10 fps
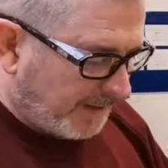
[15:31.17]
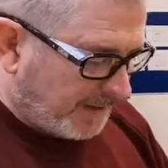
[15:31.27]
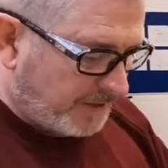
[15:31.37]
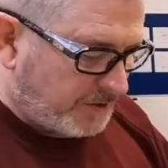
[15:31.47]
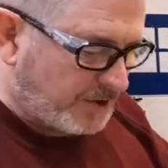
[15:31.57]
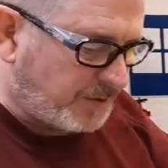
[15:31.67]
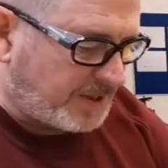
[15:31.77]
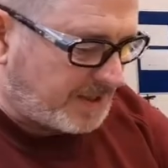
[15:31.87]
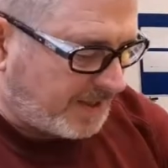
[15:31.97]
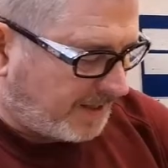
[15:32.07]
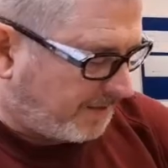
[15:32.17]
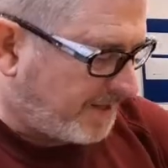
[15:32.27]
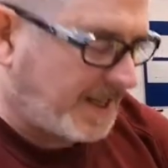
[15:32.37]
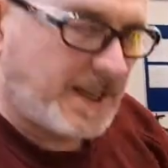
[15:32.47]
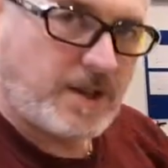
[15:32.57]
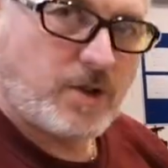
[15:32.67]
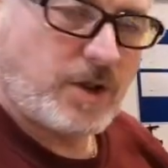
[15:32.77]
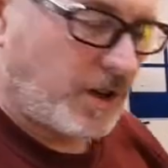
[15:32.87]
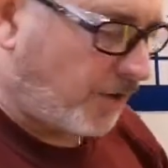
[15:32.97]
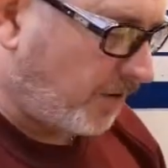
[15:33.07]
So as you can see, I've taken a cut
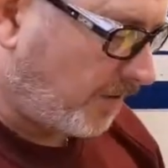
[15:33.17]
along